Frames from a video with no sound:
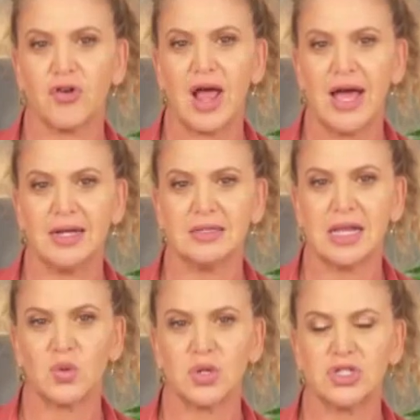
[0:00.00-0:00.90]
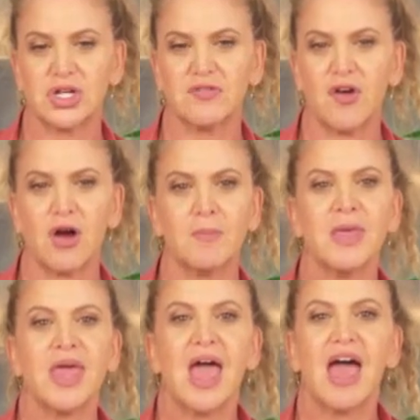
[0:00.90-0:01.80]
at Delaware Chicken Farm
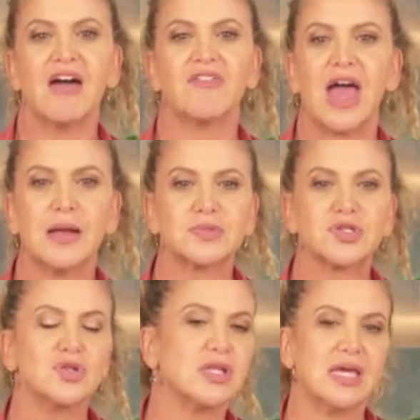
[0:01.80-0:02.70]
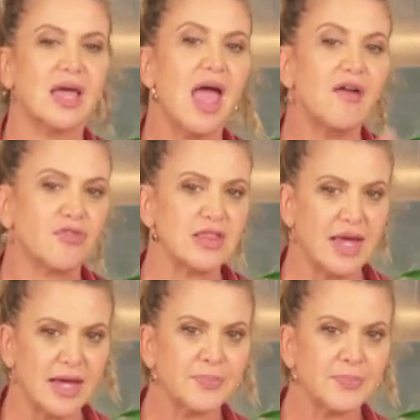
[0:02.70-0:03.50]
have absolutely everything,